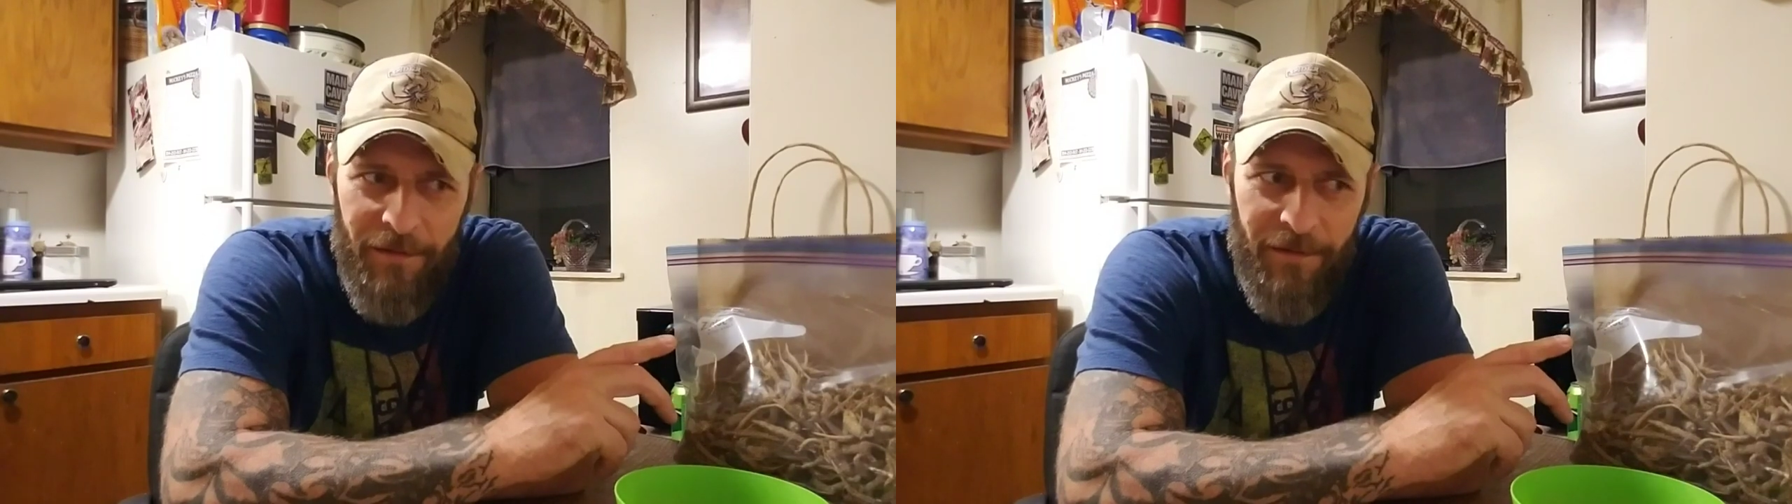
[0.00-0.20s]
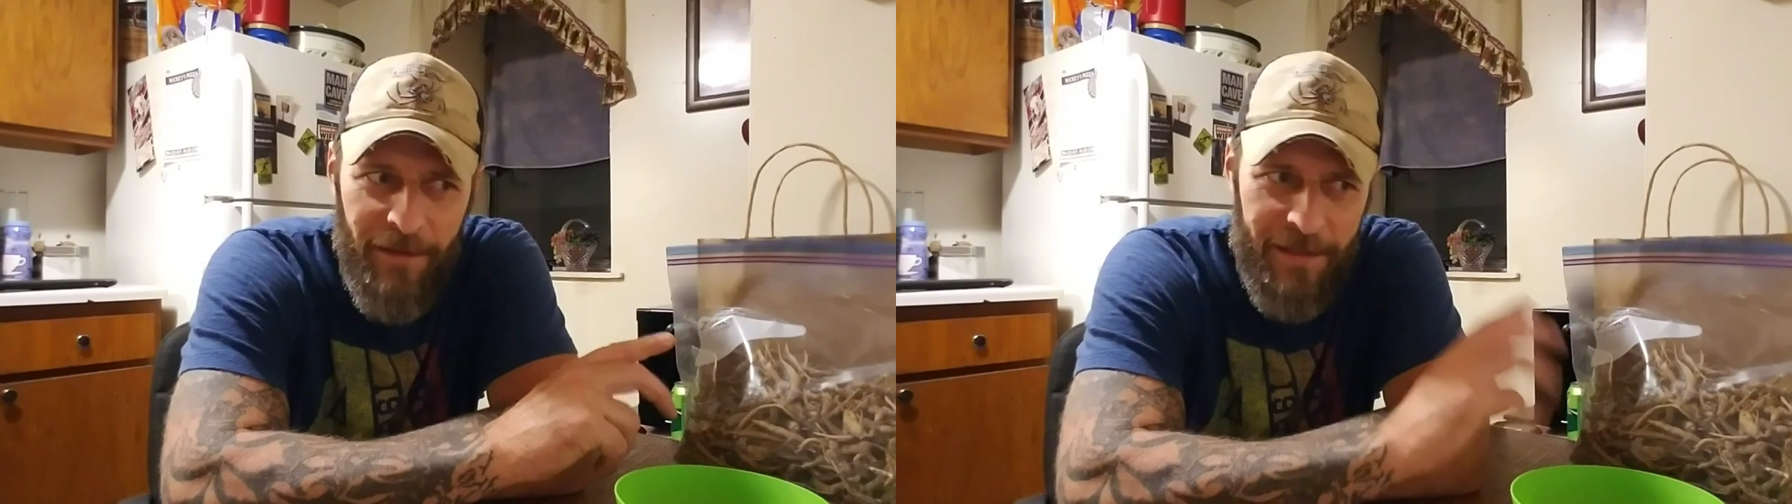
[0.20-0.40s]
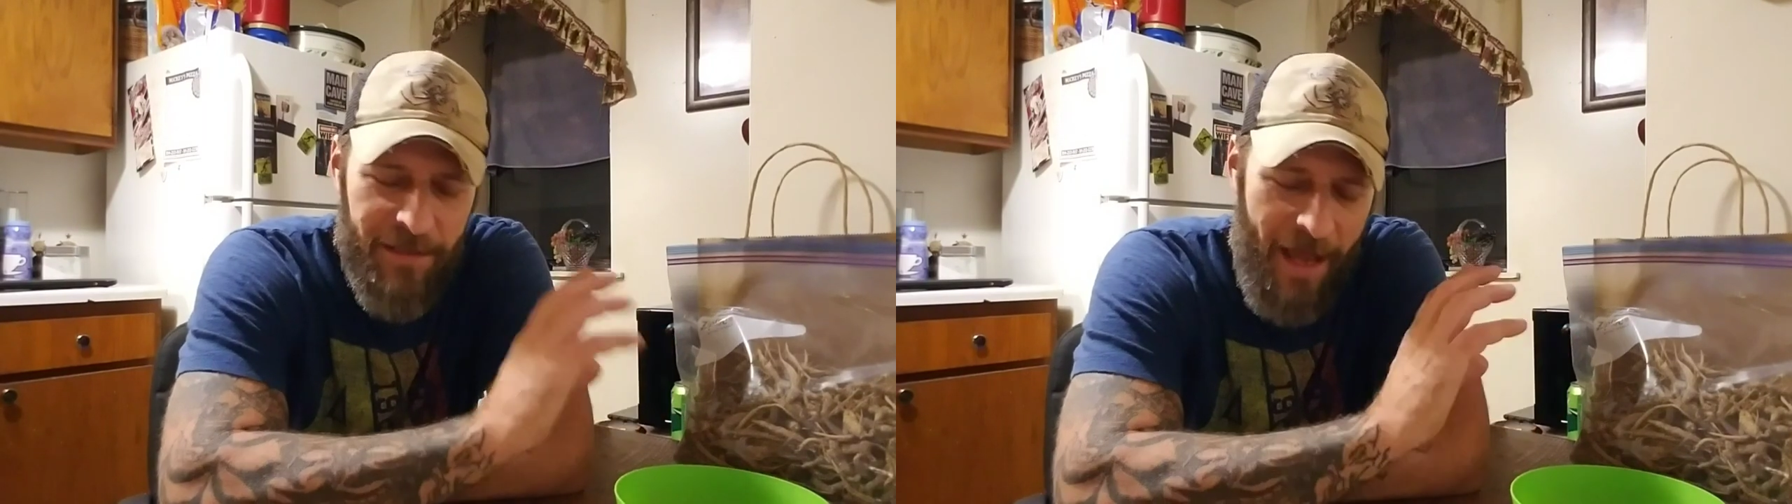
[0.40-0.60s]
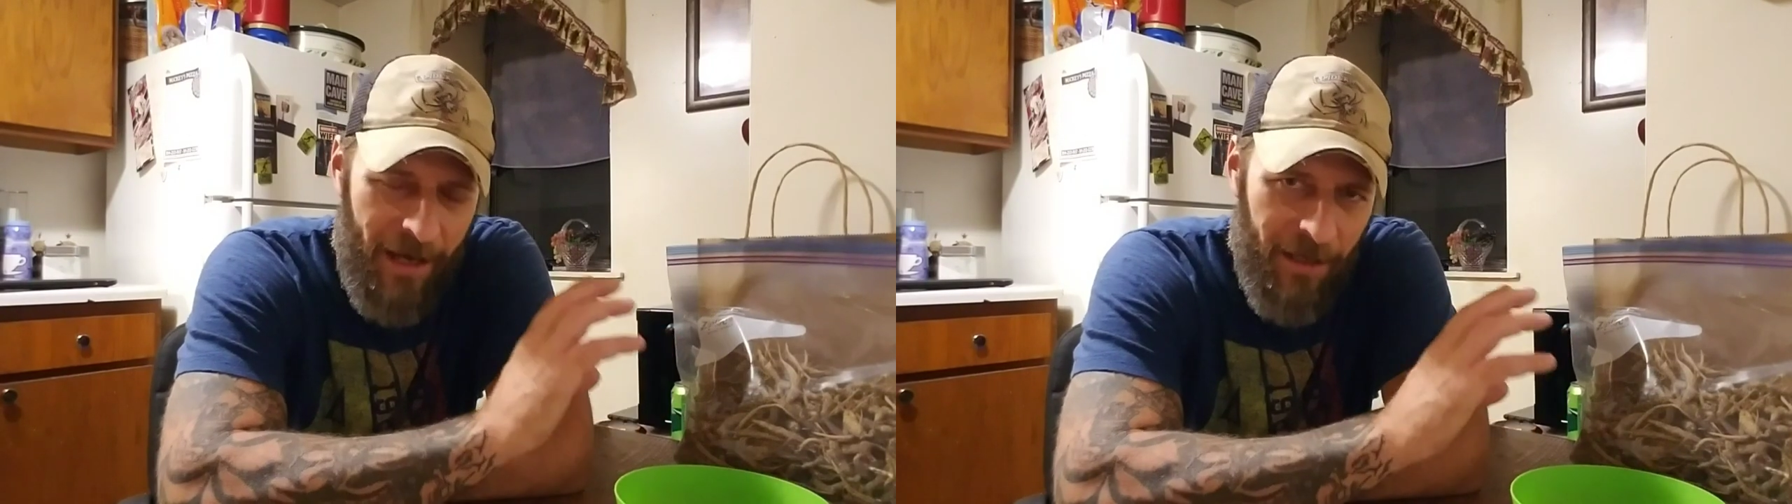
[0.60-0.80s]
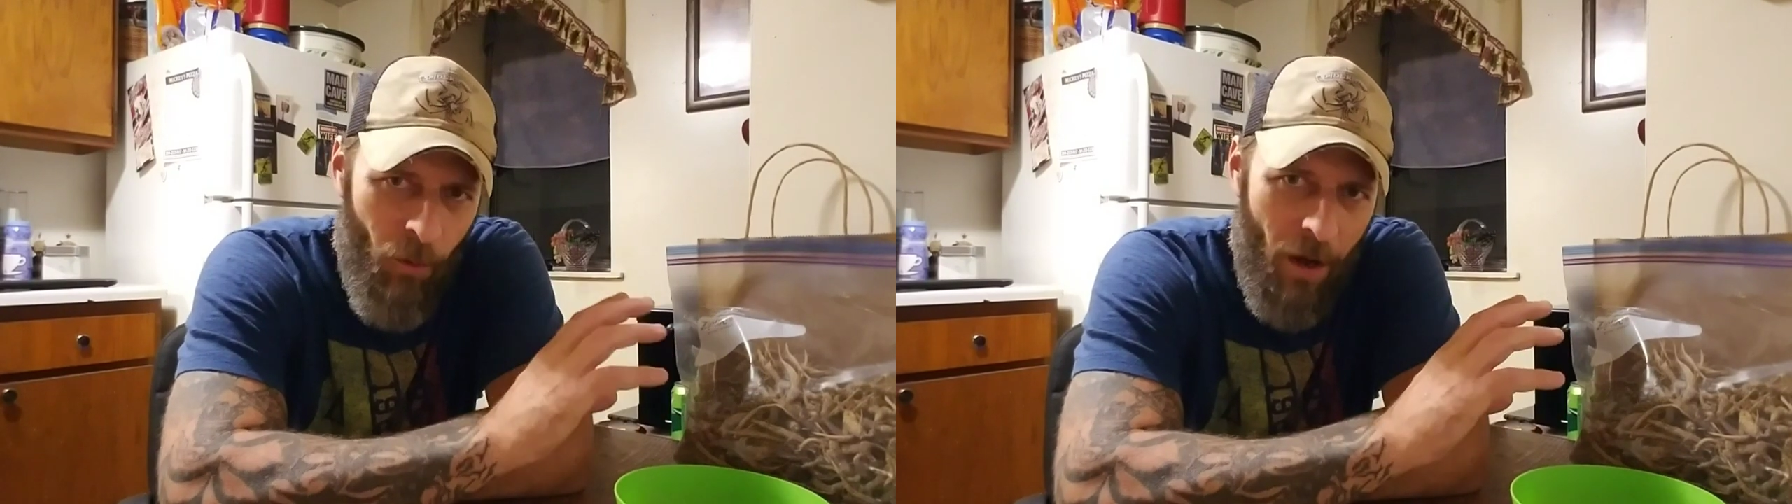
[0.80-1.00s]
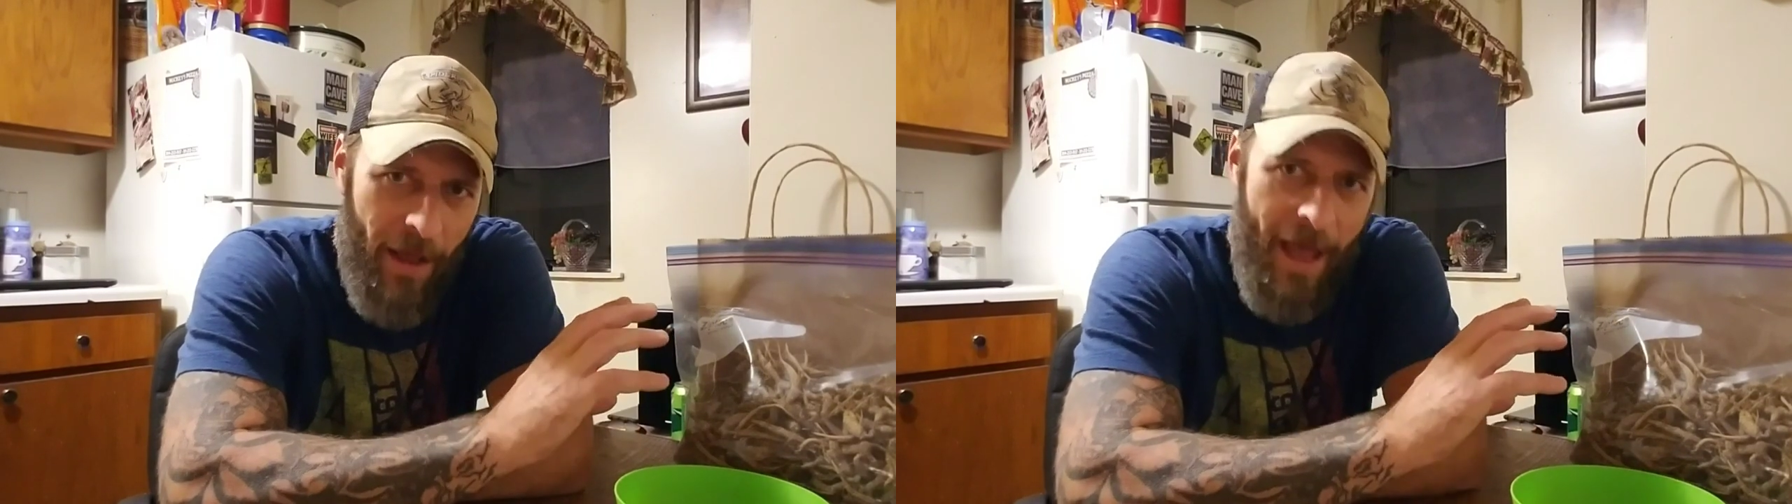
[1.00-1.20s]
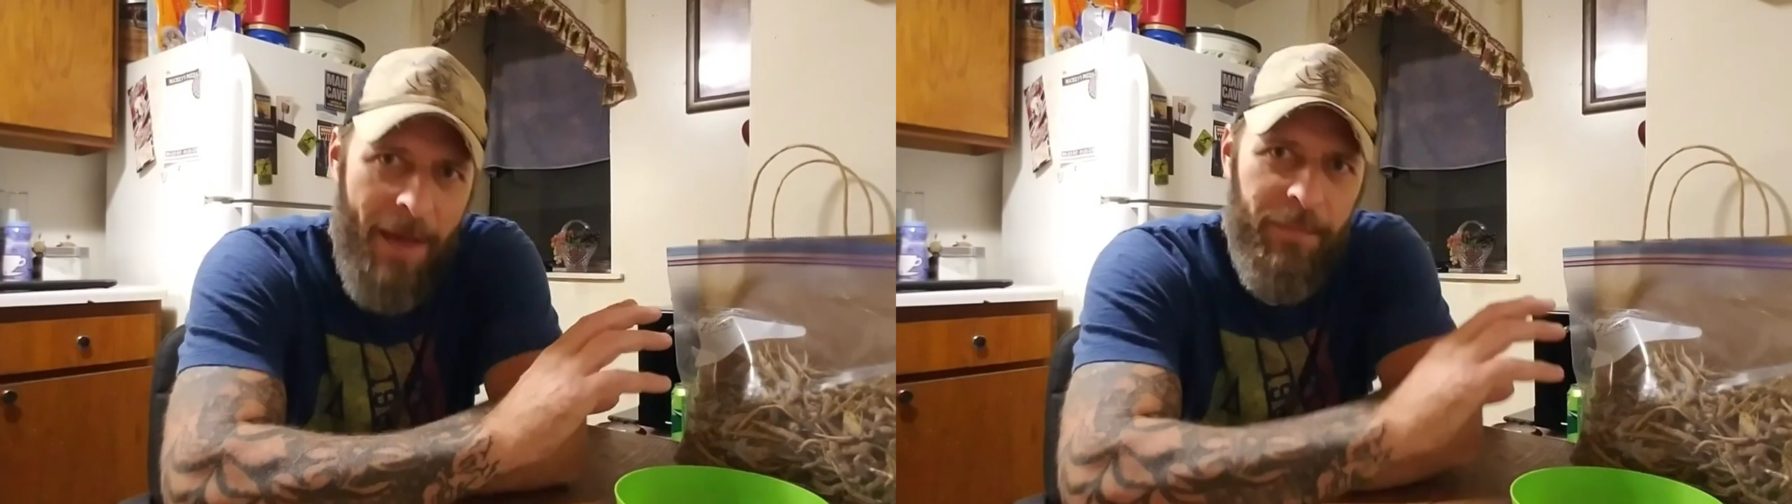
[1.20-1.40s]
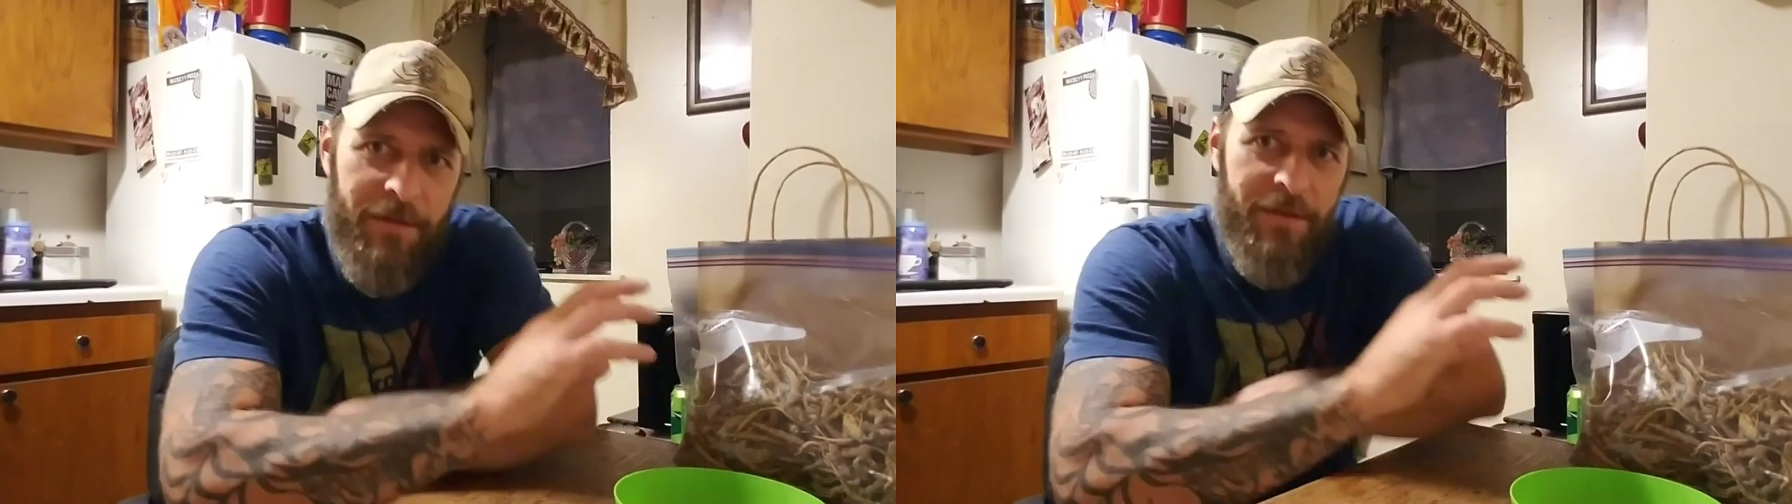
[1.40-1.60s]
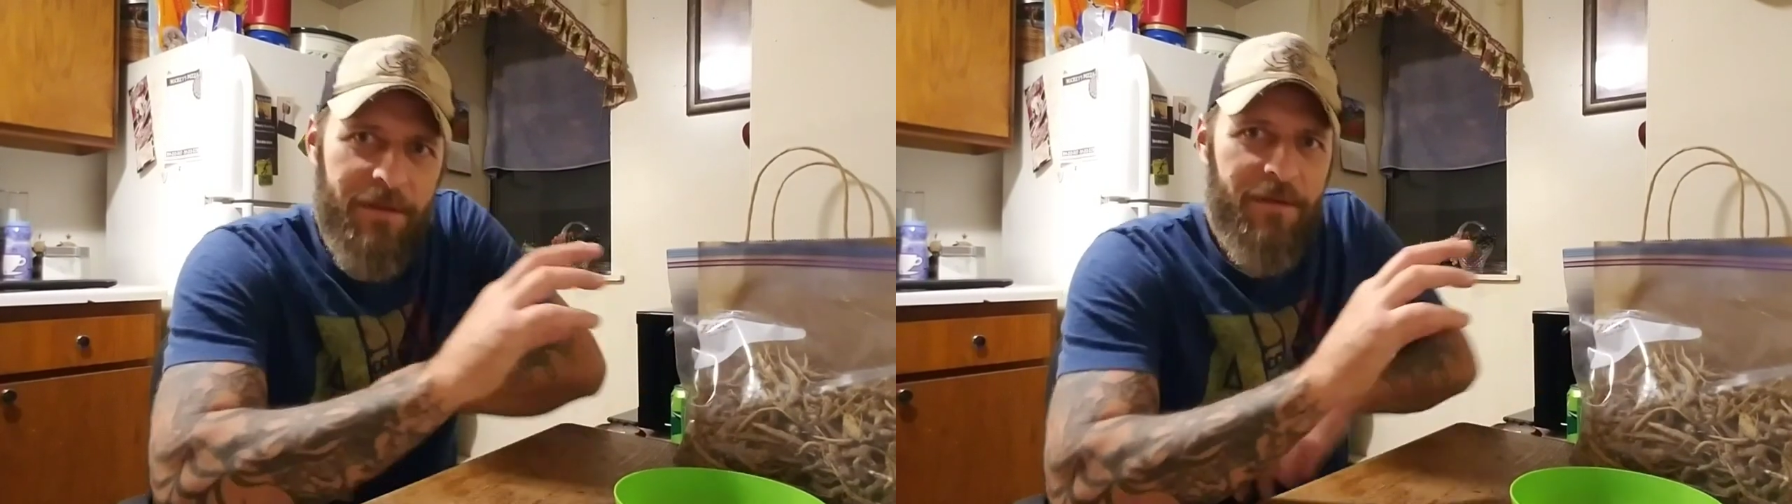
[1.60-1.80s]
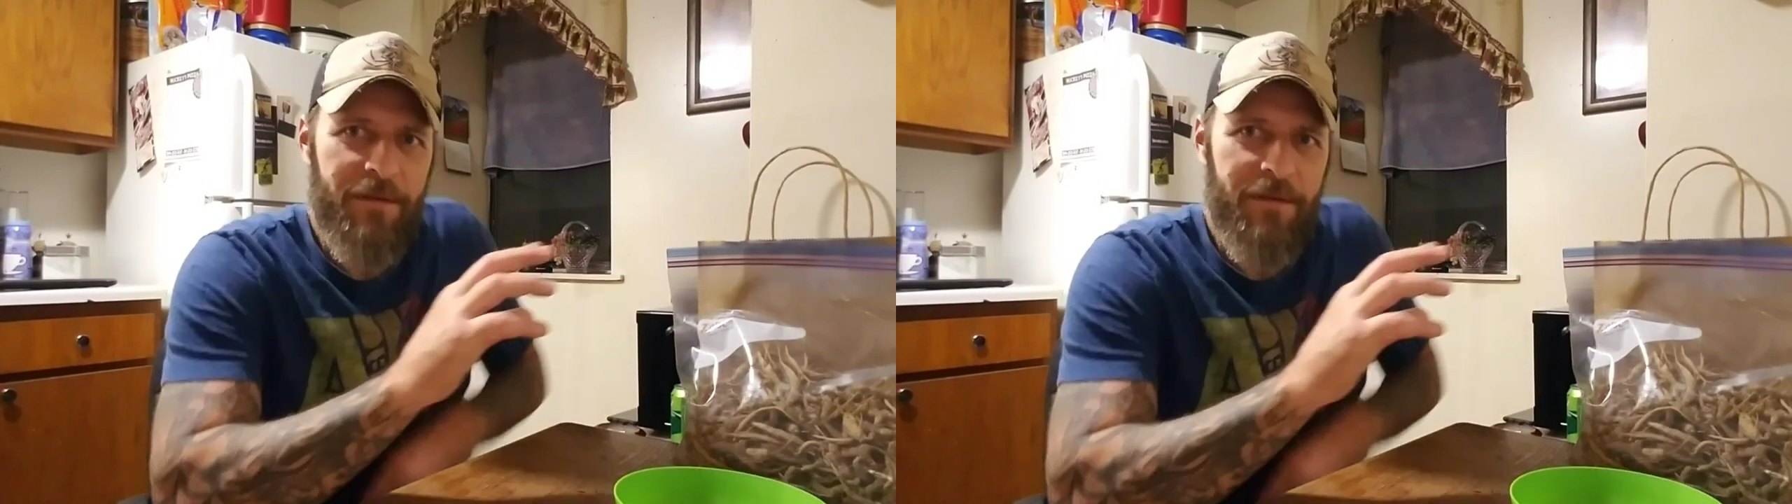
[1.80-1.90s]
exactly what happens